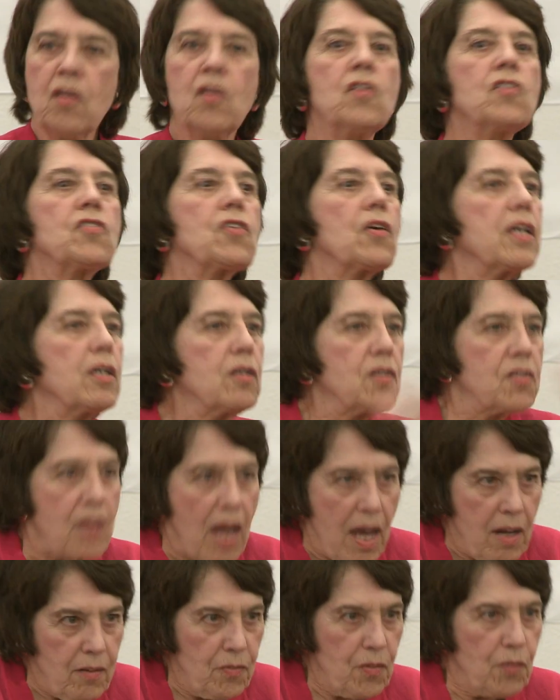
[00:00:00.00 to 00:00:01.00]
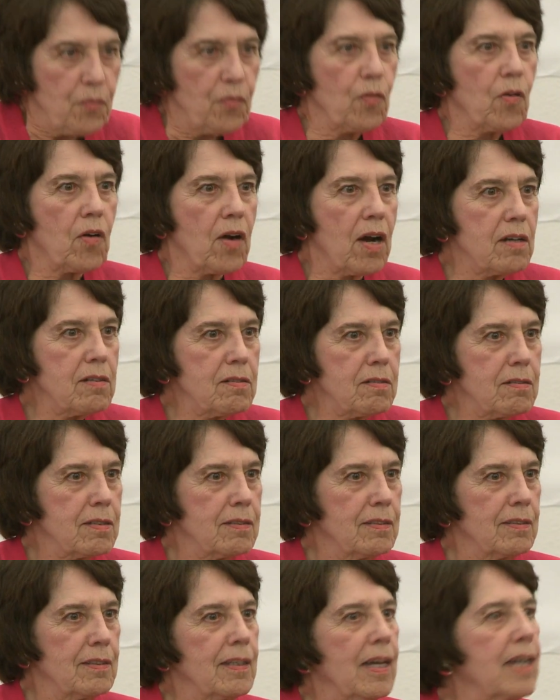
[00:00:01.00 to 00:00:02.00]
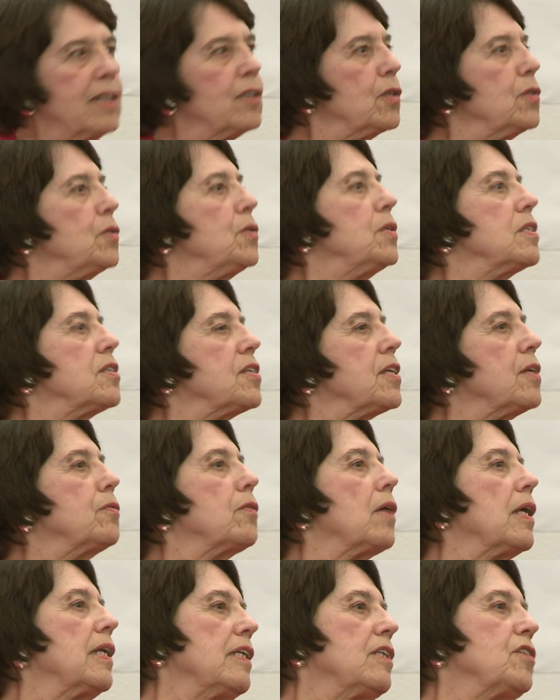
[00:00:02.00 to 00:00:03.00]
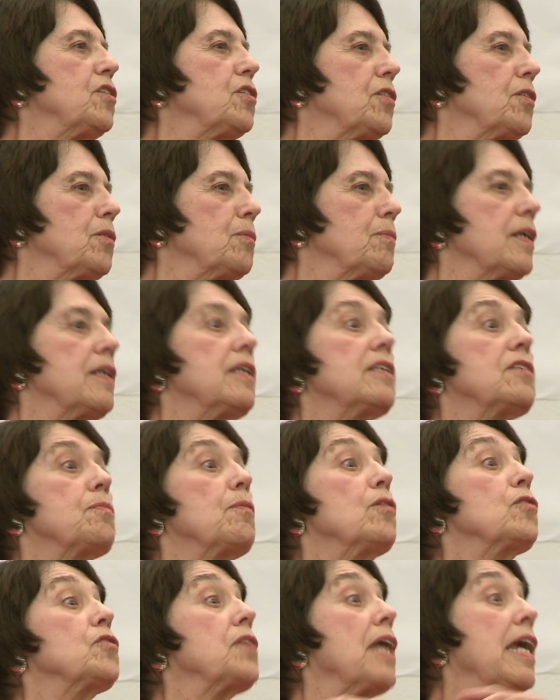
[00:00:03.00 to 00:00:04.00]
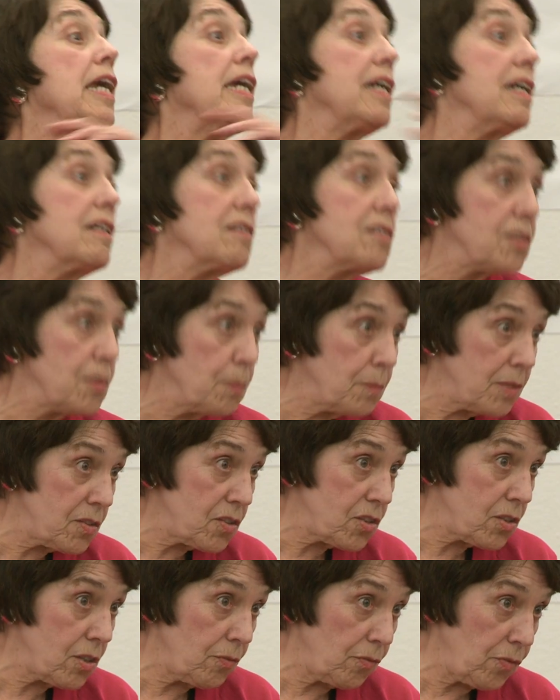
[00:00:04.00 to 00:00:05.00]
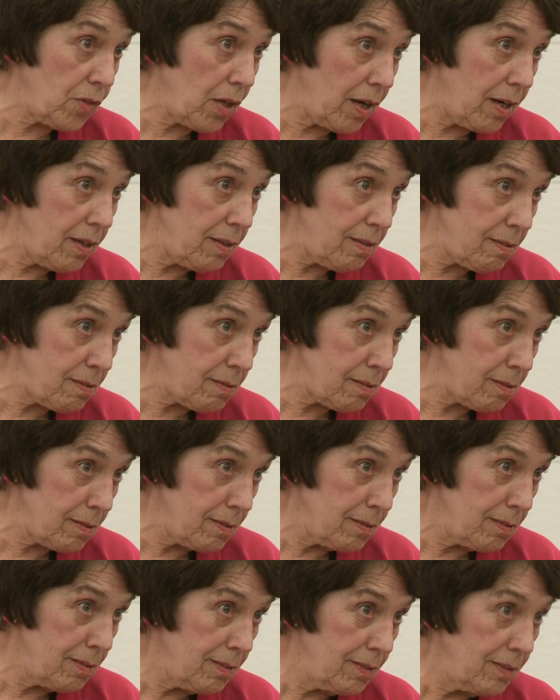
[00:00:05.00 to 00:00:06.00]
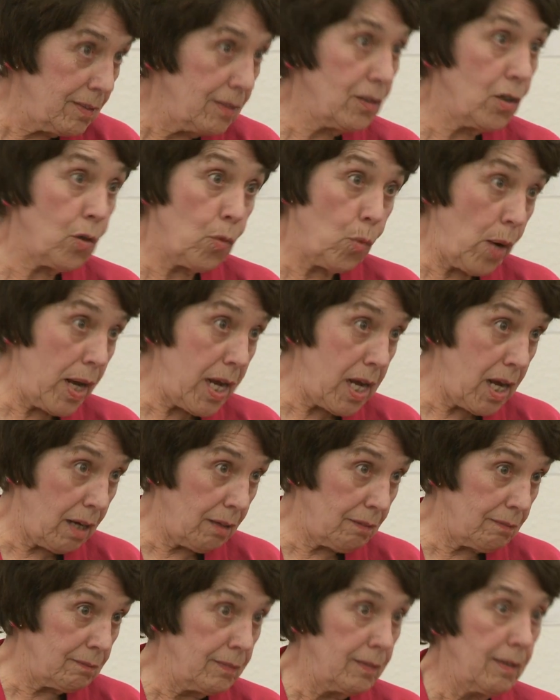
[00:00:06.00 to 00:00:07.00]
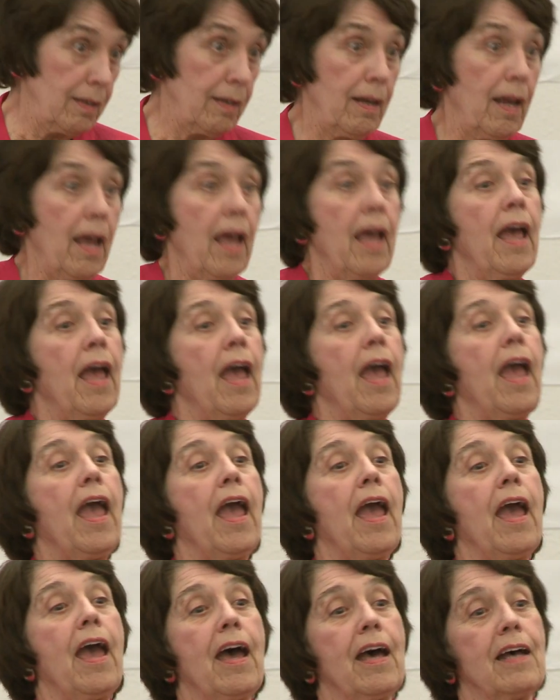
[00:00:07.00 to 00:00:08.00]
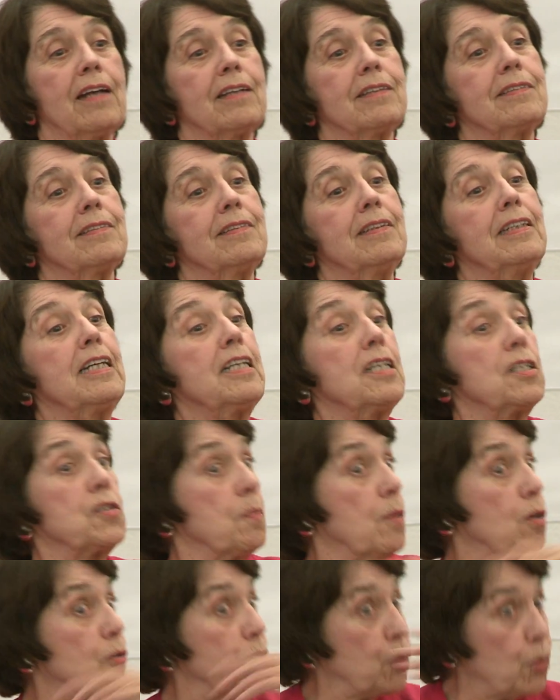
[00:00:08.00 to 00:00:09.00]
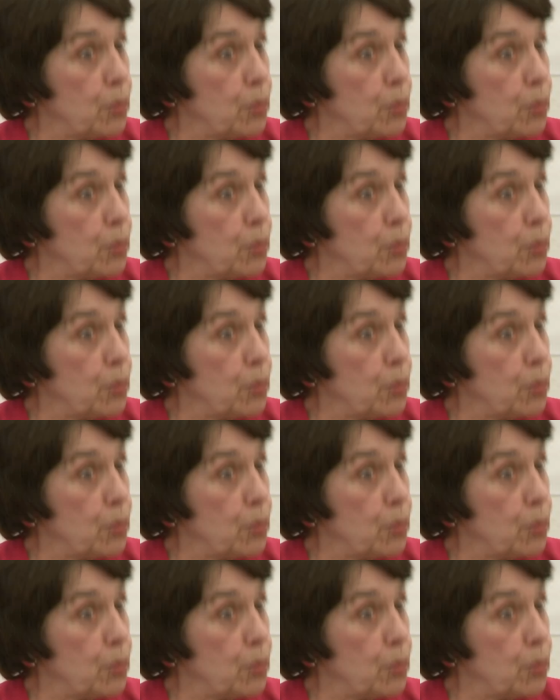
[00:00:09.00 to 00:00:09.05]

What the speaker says: So he goes out of the forest, and who does he run into but his most handsomest of knights, Gwain, and his most